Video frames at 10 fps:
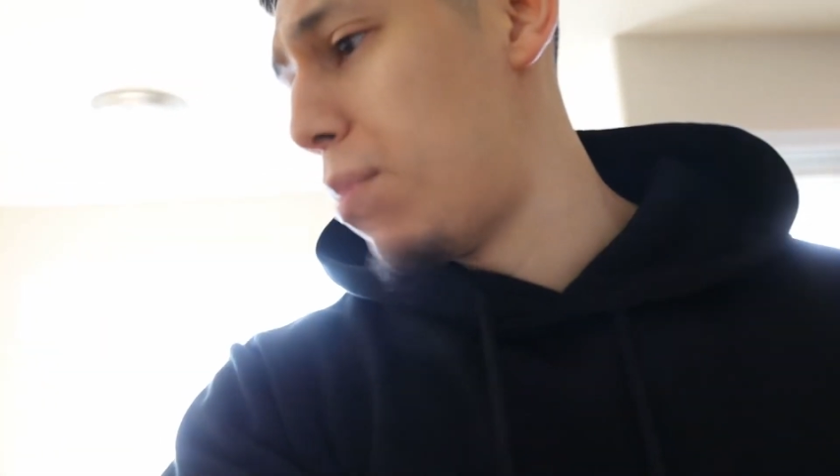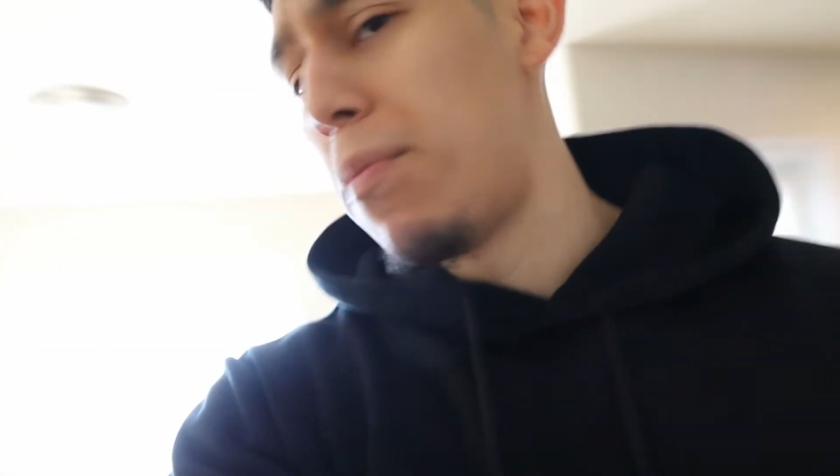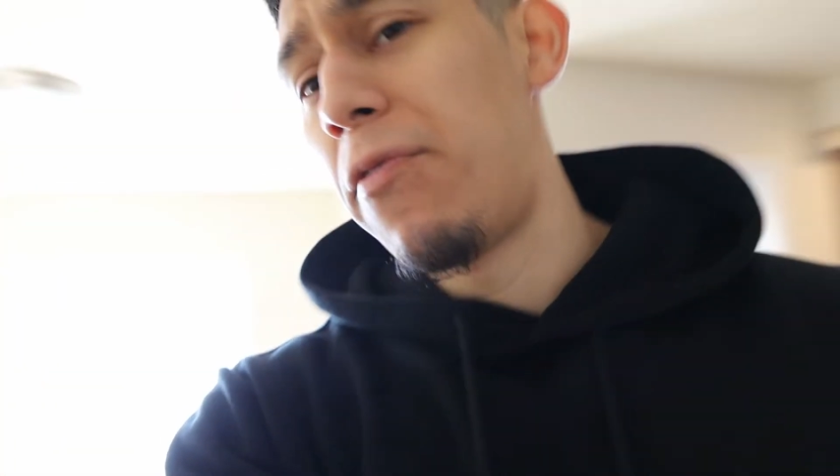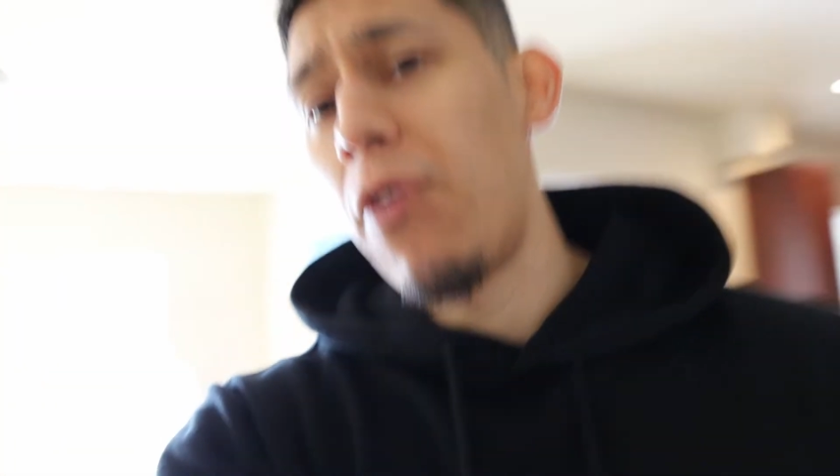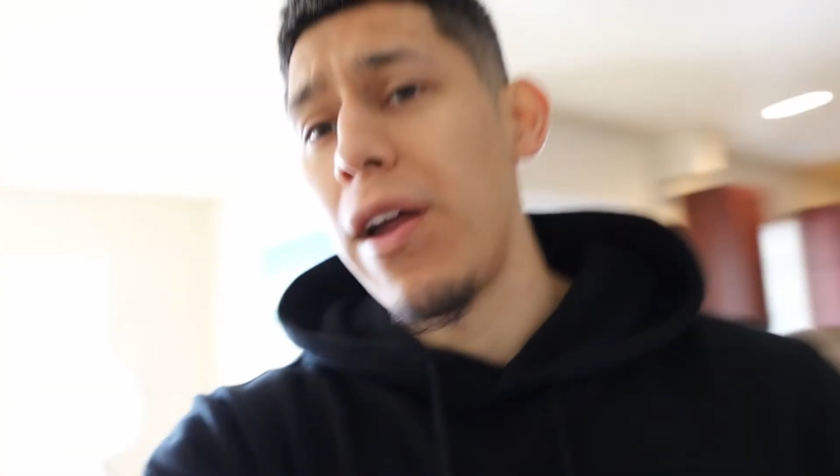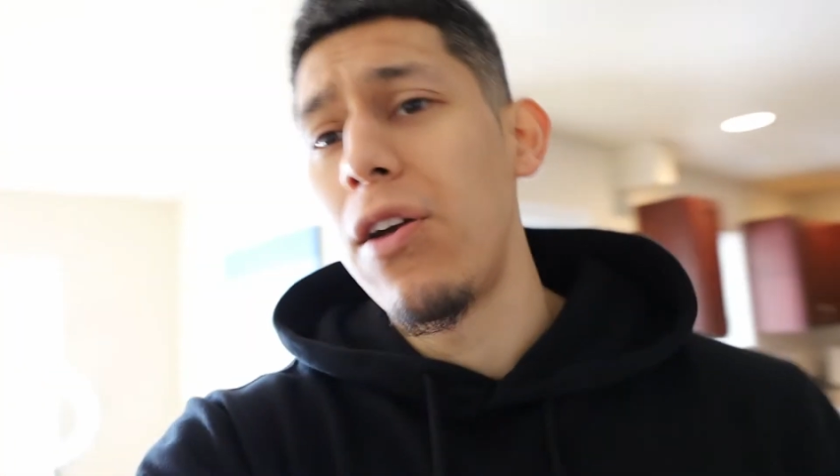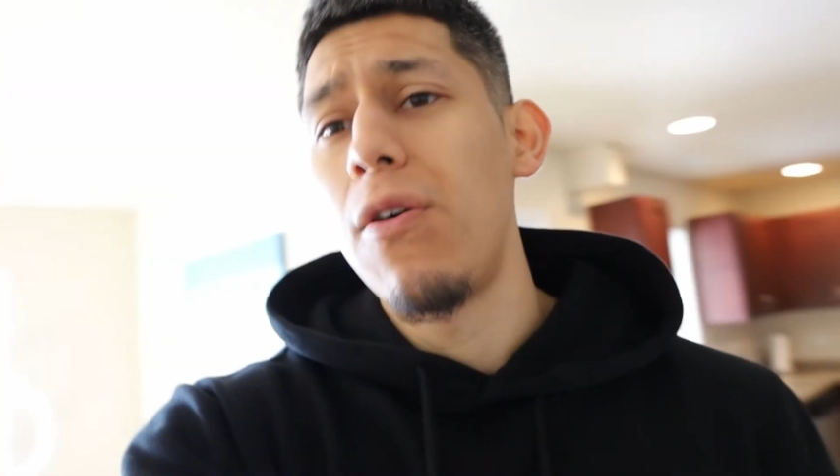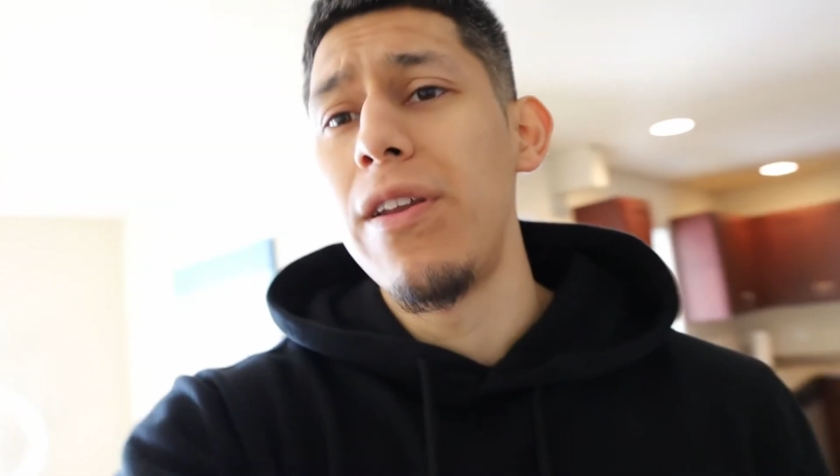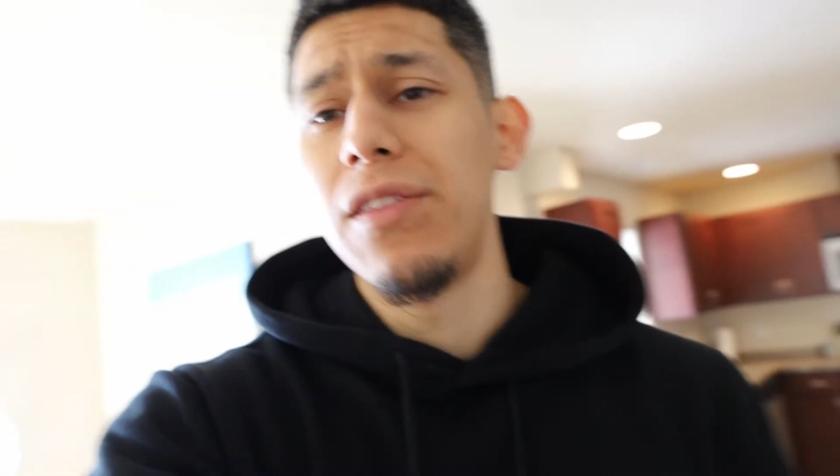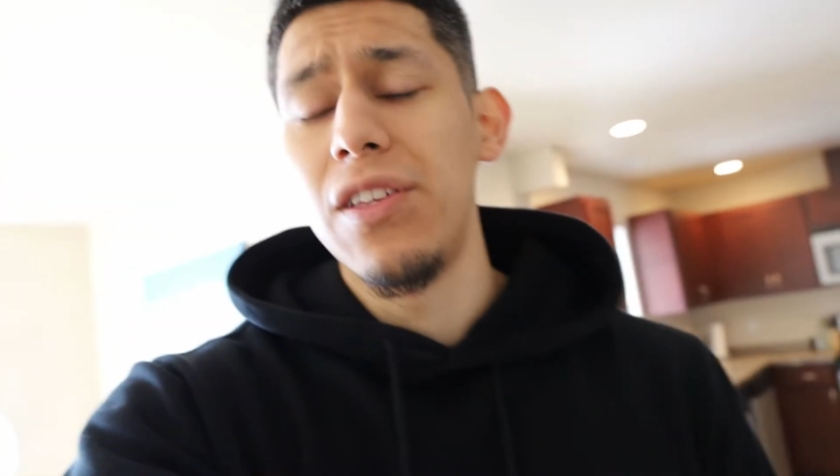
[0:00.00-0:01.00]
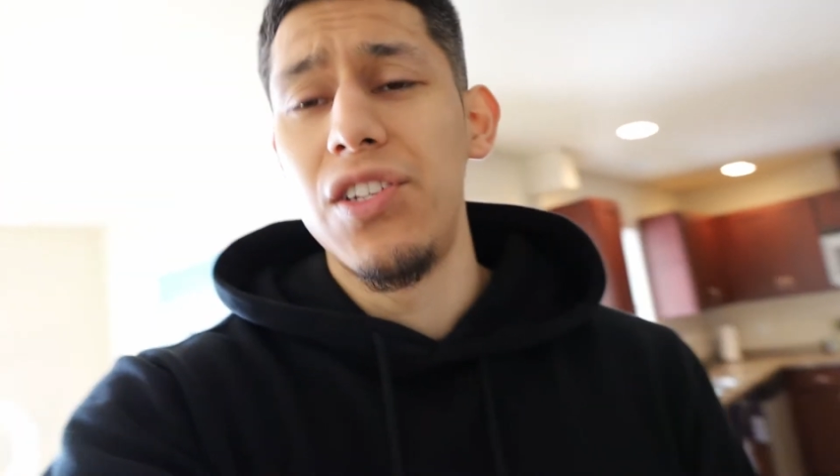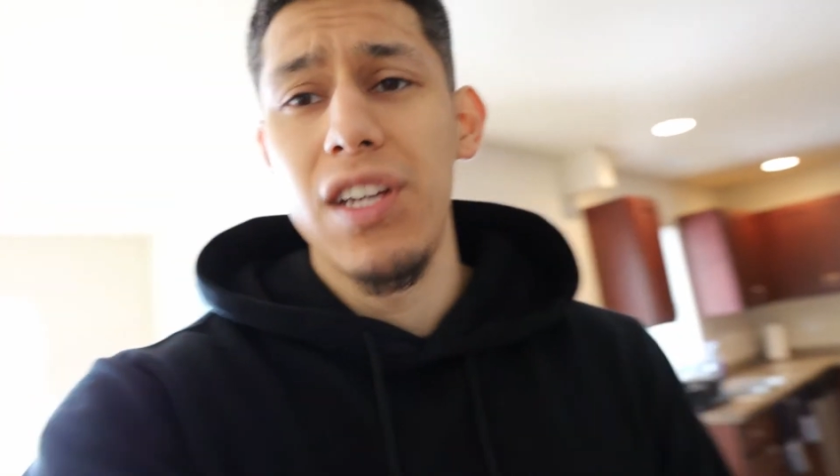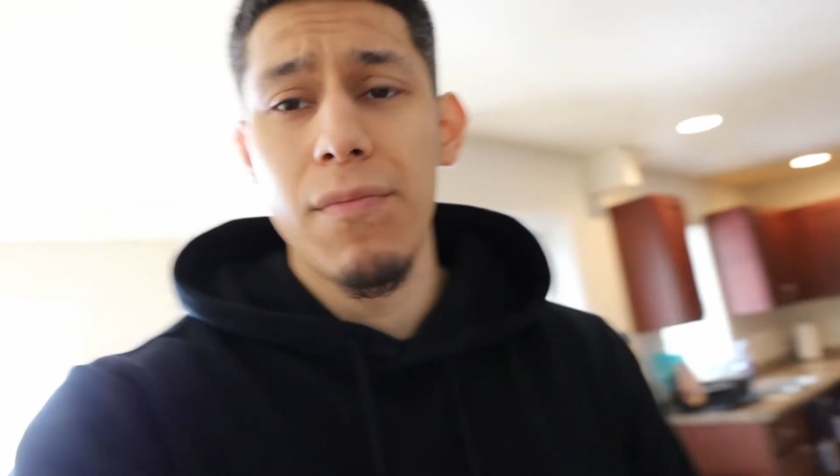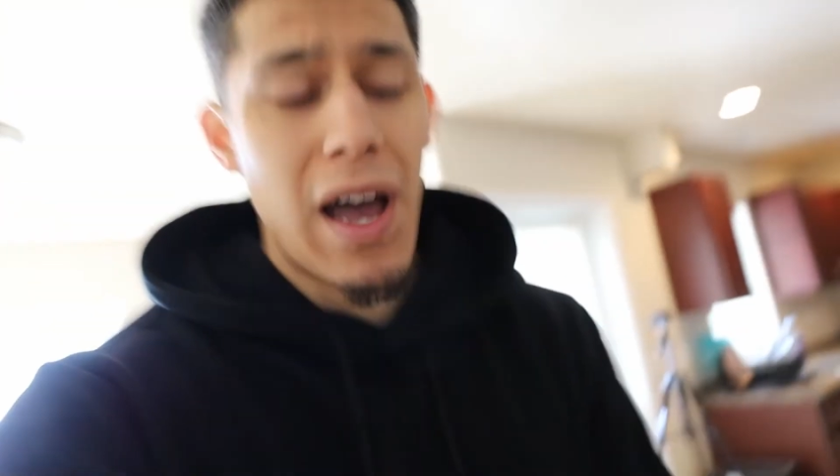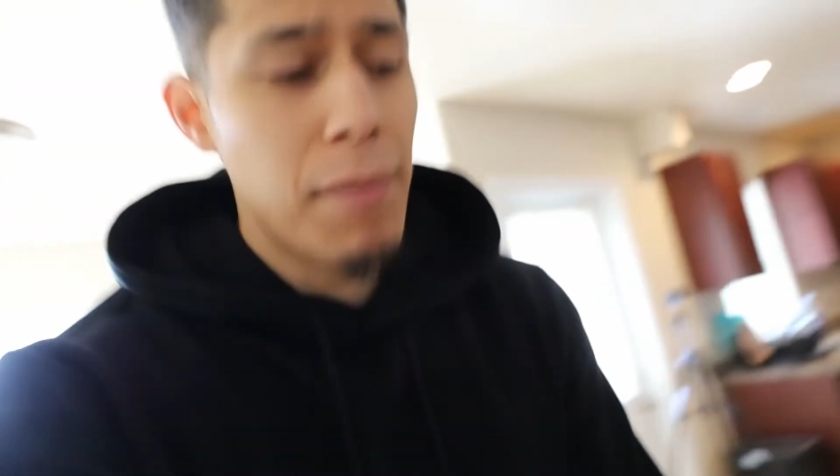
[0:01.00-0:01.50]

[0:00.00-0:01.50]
but before I go and hit the gym,